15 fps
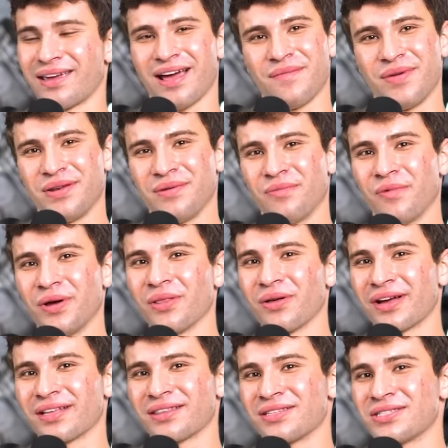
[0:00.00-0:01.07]
I mean, we
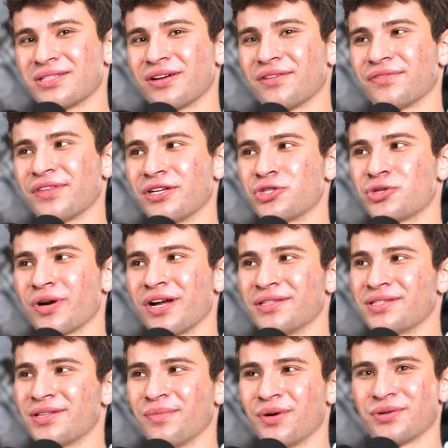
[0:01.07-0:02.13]
look at the stuff that
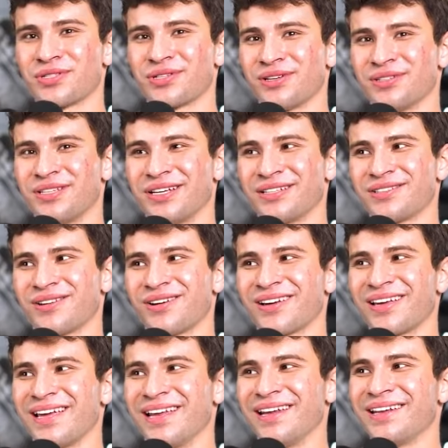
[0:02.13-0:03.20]
trends the most on
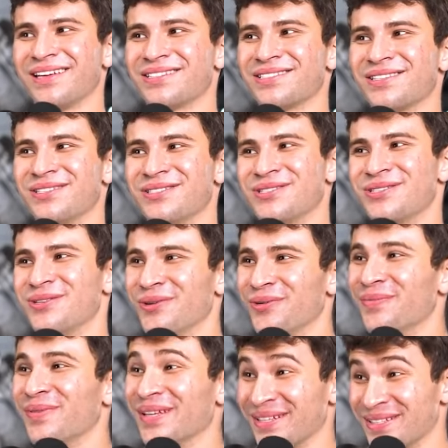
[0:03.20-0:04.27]
TikTok, and it is the
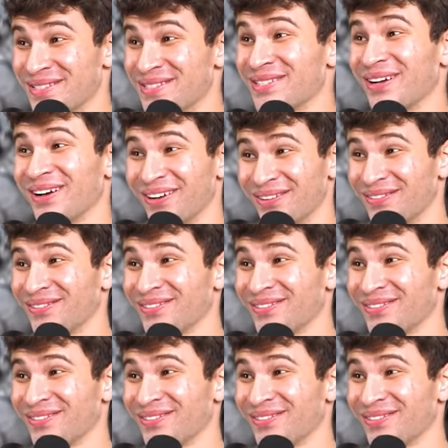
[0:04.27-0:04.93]
stupidest stuff.